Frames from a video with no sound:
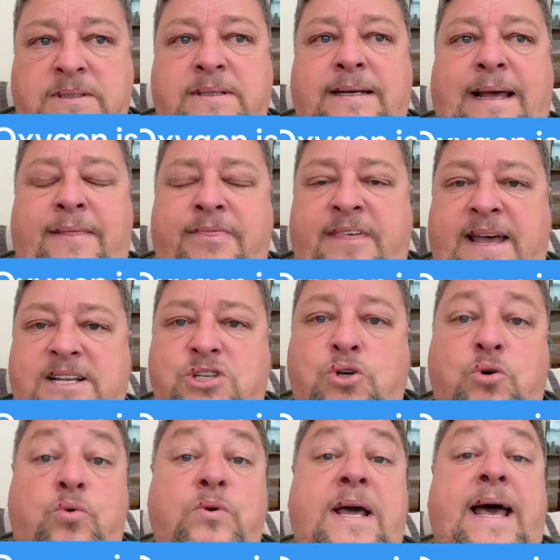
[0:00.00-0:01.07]
And that's
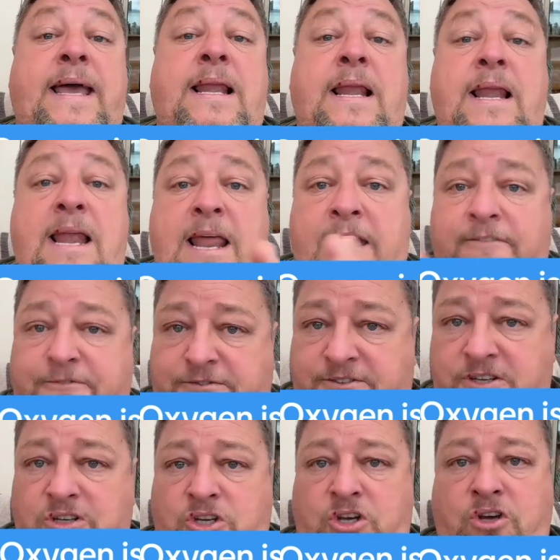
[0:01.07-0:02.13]
called a
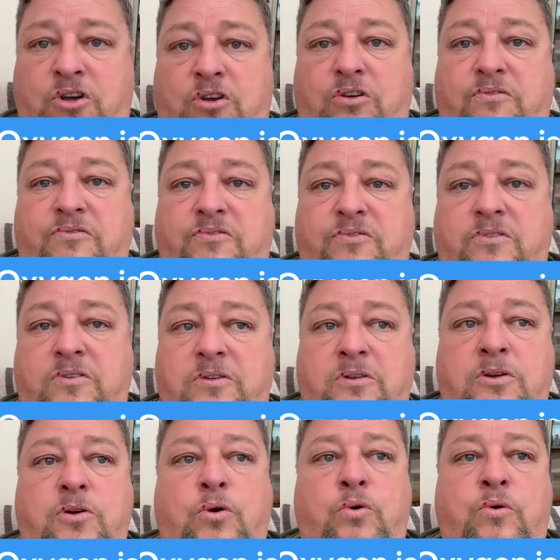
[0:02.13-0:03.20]
left curve,
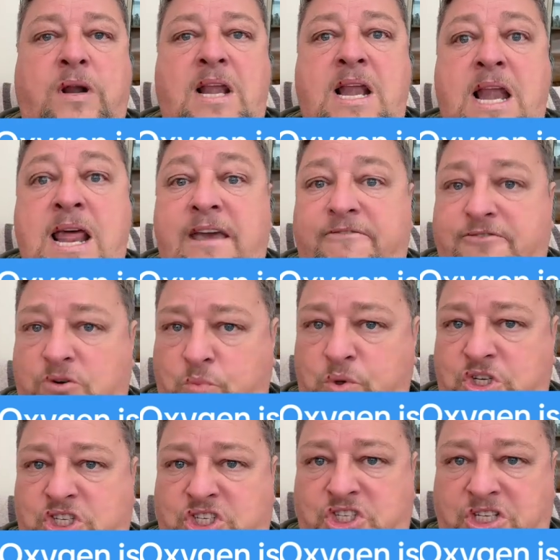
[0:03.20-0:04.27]
or a
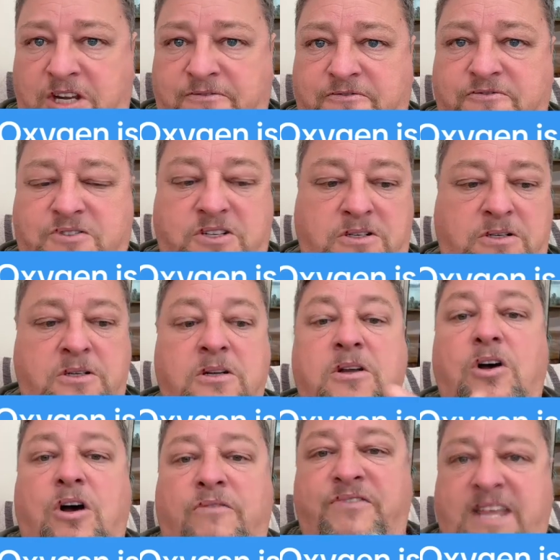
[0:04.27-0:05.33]
leftward shift
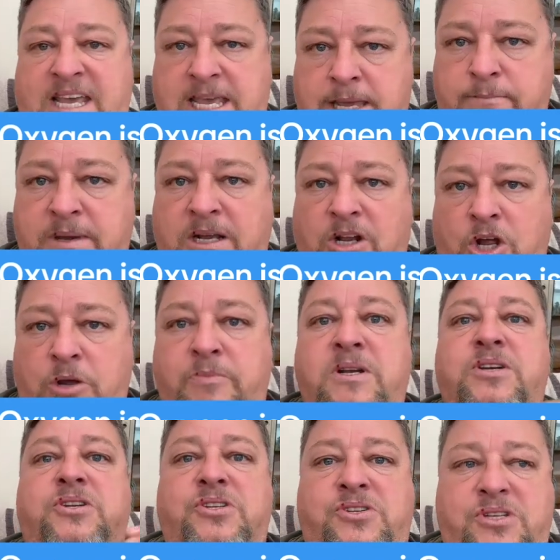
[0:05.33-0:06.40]
of the
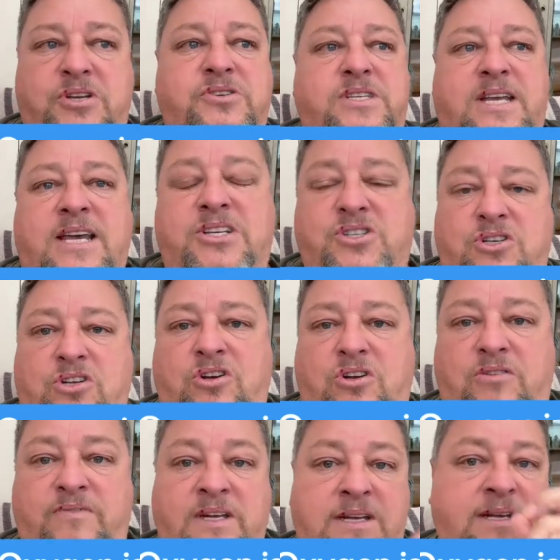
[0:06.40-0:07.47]
haemoglobin dissociation
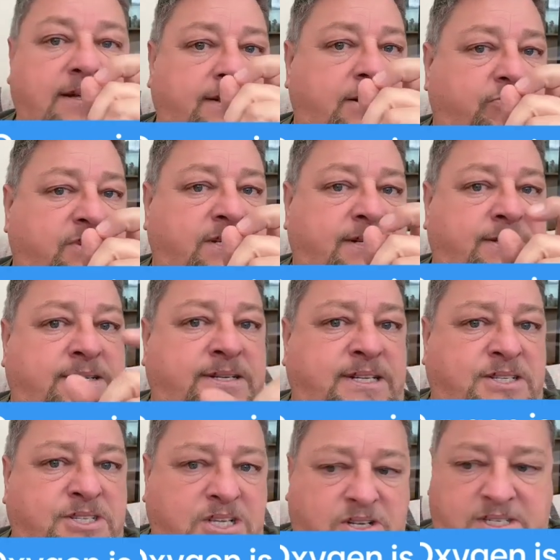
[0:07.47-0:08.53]
curve. There is a
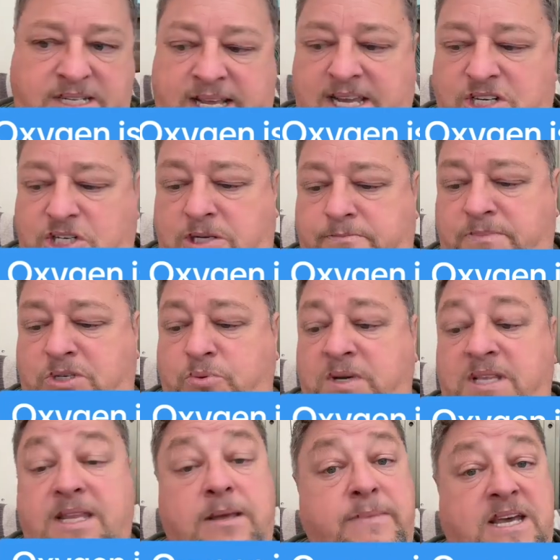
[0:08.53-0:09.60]
dissociation
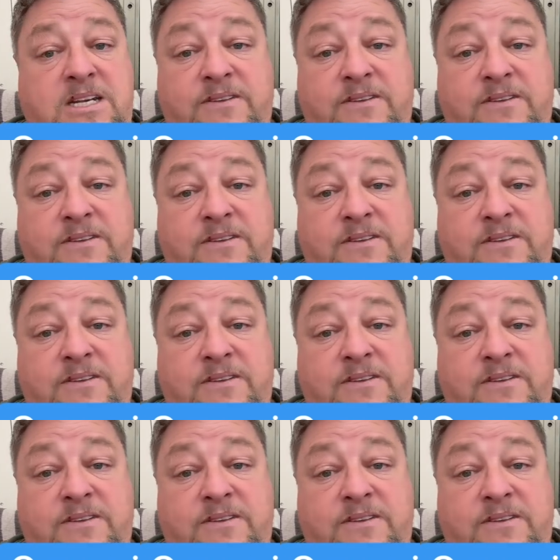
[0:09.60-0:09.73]
between the amount